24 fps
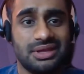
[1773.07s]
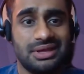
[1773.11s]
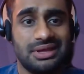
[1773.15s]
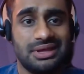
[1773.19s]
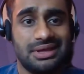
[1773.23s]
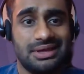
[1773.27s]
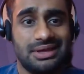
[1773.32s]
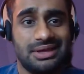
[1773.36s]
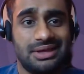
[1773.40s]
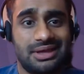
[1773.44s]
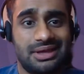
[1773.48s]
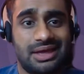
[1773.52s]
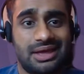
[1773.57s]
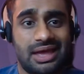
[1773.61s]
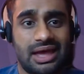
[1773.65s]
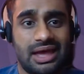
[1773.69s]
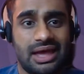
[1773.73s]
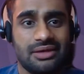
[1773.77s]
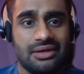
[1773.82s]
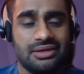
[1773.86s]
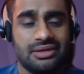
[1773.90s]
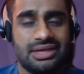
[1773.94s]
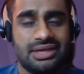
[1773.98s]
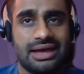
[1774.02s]
And
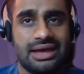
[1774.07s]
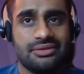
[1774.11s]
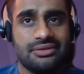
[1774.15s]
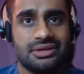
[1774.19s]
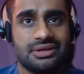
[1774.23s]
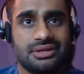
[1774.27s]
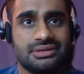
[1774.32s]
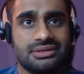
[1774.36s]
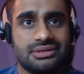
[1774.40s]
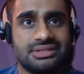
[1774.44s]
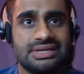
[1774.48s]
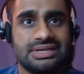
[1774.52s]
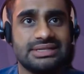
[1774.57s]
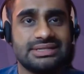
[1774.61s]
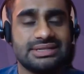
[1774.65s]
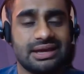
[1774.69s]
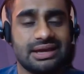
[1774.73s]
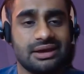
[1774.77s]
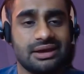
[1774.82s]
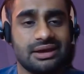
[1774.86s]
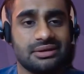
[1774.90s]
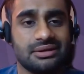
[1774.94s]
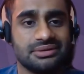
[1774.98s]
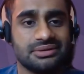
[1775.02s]
gather details,
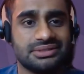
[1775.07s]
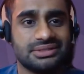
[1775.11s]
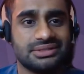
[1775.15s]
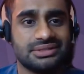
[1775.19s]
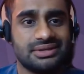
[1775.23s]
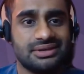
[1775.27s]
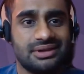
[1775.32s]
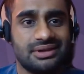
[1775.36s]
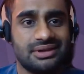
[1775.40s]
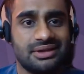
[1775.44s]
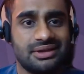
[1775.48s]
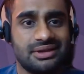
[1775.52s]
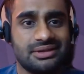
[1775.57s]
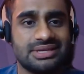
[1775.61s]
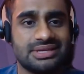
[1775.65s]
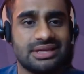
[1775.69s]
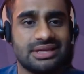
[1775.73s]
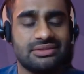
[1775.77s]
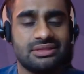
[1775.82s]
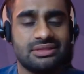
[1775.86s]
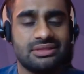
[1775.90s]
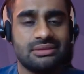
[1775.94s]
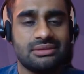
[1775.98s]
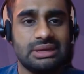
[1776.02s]
send them
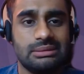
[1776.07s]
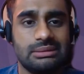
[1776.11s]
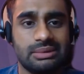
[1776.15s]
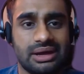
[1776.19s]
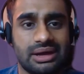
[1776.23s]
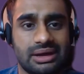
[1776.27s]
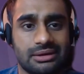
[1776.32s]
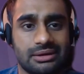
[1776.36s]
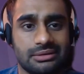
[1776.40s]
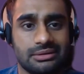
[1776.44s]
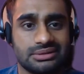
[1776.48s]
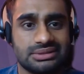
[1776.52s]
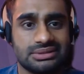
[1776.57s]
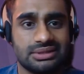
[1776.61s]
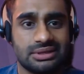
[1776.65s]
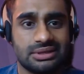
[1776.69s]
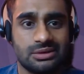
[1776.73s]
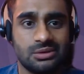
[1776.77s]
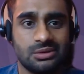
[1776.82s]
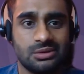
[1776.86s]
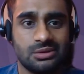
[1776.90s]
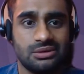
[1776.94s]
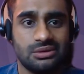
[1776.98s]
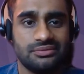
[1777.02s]
emails, and all of a
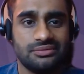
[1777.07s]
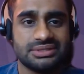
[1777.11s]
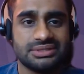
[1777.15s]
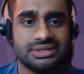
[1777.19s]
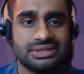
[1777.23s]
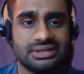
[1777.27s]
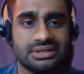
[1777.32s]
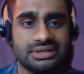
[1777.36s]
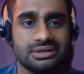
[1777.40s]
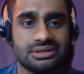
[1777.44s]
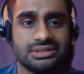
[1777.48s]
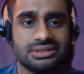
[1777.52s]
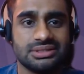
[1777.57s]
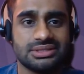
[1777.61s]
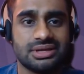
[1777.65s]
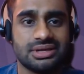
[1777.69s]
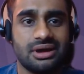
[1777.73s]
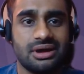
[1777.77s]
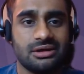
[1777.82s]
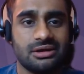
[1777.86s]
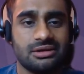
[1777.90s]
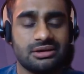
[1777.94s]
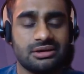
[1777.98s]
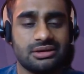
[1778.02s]
sudden you can start a
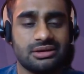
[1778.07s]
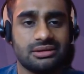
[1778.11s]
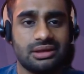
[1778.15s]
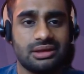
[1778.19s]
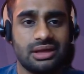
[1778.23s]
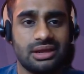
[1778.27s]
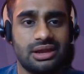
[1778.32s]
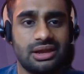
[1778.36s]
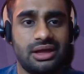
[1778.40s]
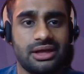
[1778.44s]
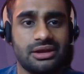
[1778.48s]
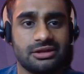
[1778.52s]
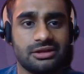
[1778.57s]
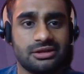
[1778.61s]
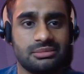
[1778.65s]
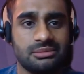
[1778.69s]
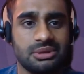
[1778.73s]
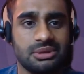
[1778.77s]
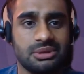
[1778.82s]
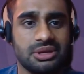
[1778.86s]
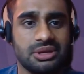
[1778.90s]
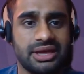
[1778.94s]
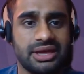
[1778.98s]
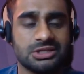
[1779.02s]
line of
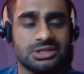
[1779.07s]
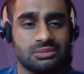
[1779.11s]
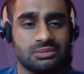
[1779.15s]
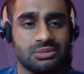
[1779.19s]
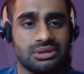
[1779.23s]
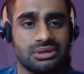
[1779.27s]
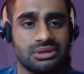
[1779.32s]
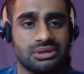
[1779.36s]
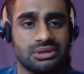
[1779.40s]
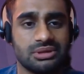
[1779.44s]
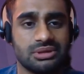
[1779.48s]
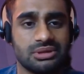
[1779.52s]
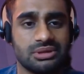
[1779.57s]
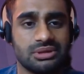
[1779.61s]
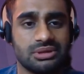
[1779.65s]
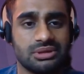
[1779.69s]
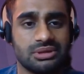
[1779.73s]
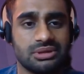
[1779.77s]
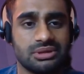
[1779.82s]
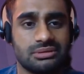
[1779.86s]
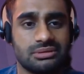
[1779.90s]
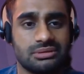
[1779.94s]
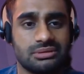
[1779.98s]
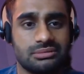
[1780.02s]
communication with, you
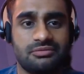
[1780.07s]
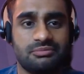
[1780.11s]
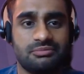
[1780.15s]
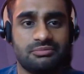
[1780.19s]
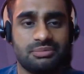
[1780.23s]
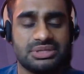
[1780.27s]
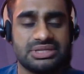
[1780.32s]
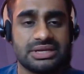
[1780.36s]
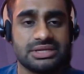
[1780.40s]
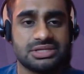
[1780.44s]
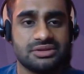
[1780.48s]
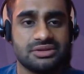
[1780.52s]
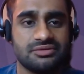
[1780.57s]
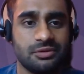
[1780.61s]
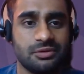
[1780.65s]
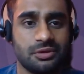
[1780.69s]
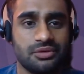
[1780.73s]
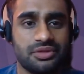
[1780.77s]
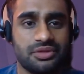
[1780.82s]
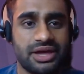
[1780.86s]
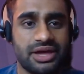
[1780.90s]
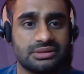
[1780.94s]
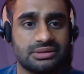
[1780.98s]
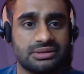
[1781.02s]
know, potentially
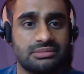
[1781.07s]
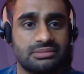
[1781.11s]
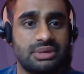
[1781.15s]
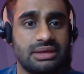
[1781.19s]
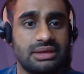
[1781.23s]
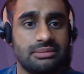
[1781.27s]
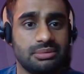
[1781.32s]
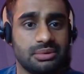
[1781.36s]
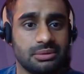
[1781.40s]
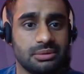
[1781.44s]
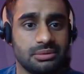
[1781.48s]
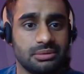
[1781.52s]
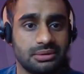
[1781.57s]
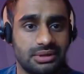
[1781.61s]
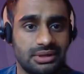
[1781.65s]
4,000 people.